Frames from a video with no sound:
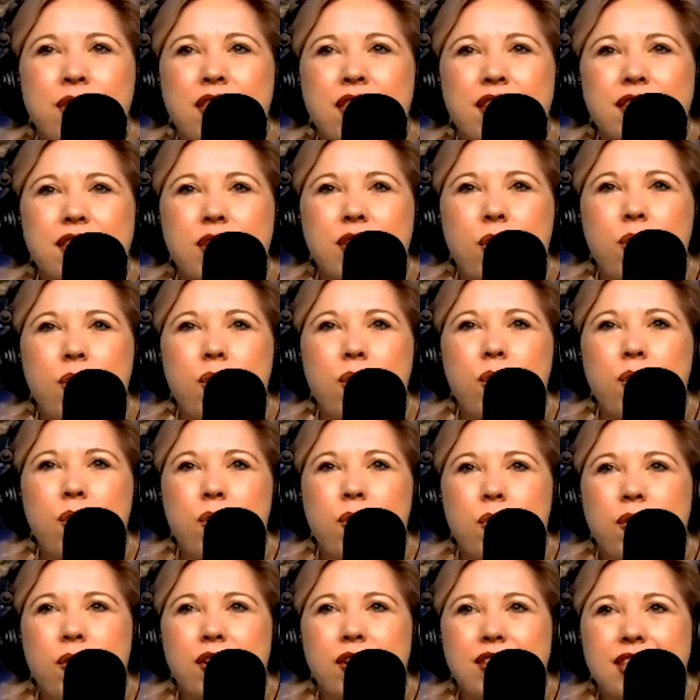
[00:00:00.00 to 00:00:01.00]
this whole
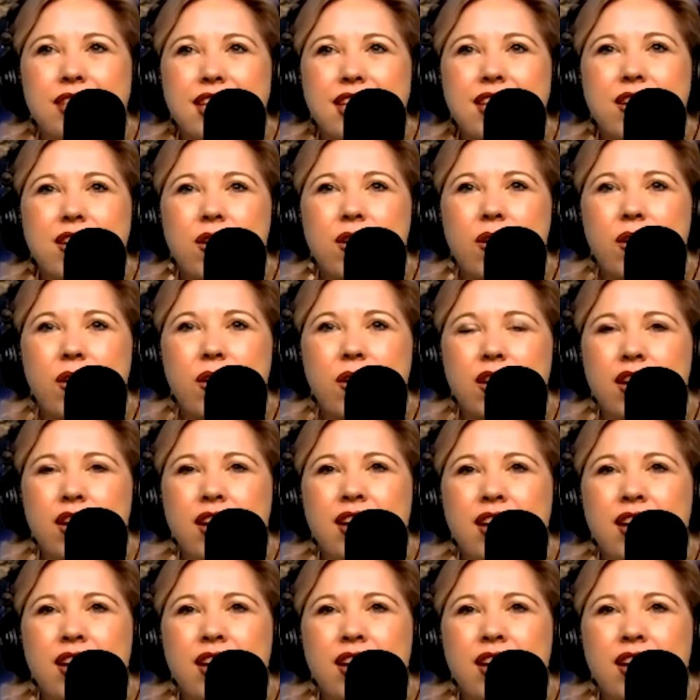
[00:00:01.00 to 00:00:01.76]
ordeal